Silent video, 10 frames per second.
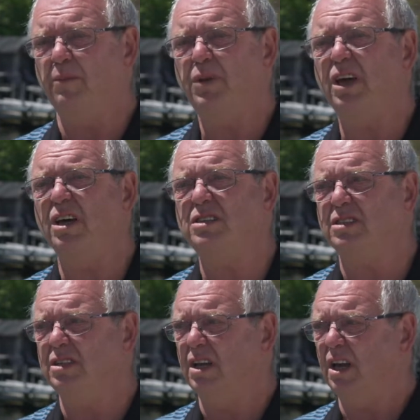
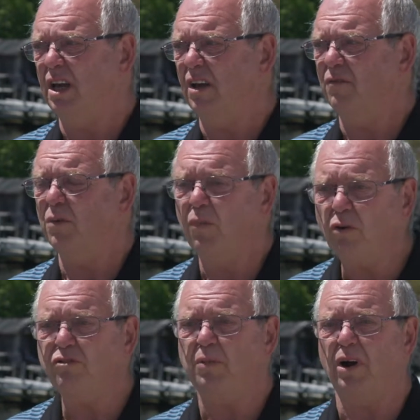because, for
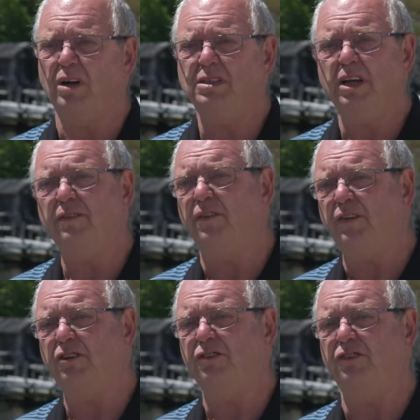most part, if the
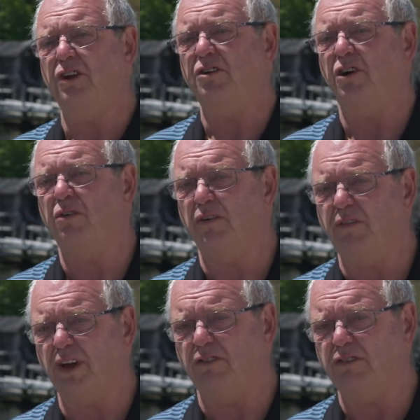fish is there, you're going to
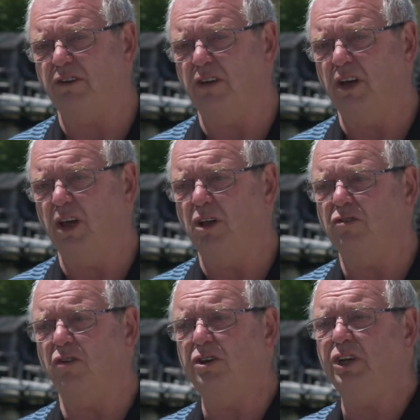fish.
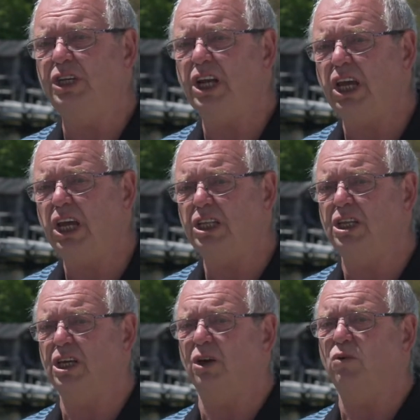So you need
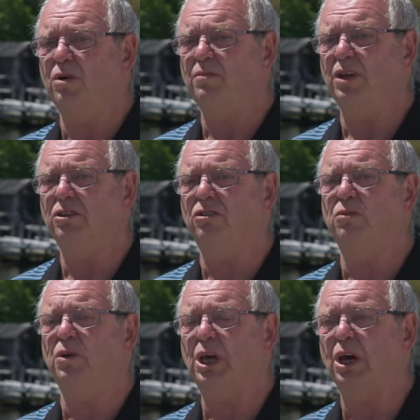the equipment to
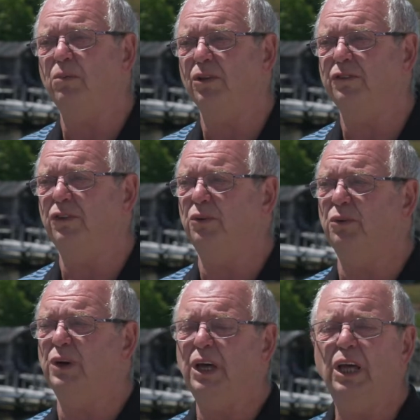be able
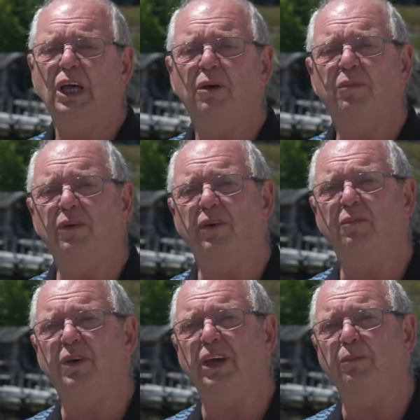to
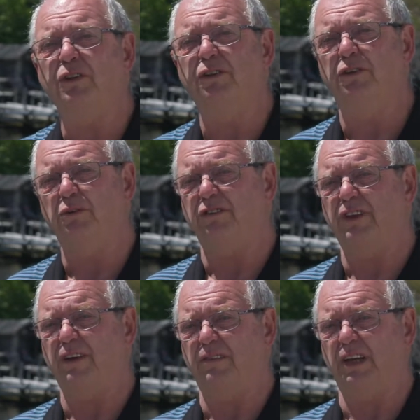do it
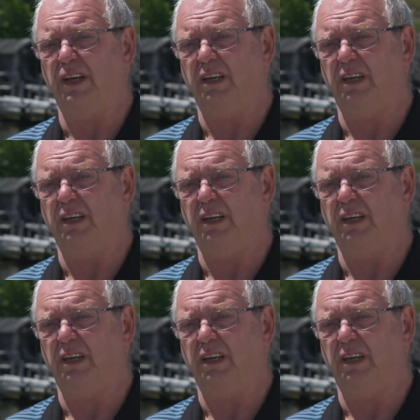safely.